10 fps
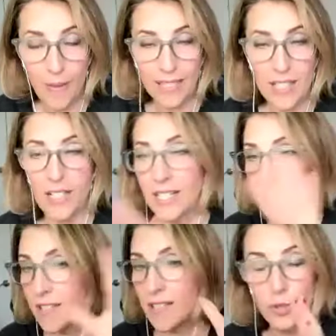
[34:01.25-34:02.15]
Anne and I, it's
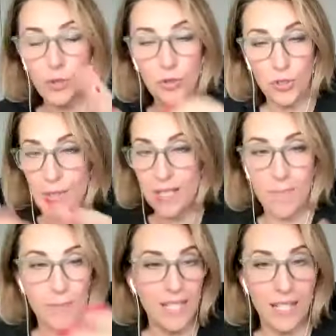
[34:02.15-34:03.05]
a small group. It's a
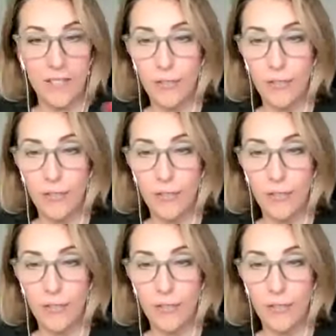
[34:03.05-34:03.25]
meeting